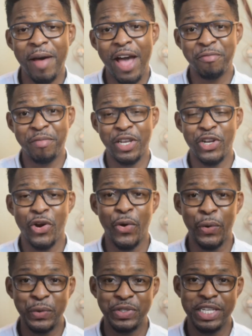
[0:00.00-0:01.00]
I've been your
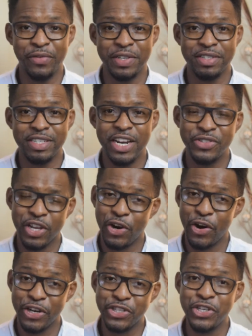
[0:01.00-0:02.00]
host, Devin Sears,
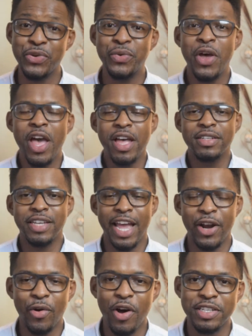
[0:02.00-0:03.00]
encouraging you to head
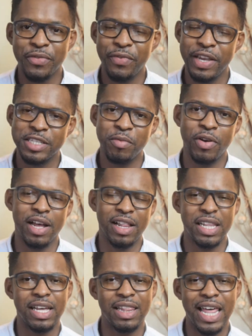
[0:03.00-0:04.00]
across to Facebook and
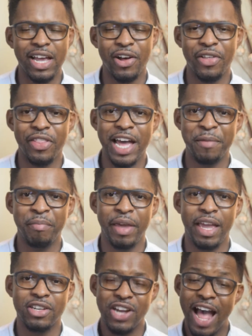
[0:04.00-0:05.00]
click like on that page.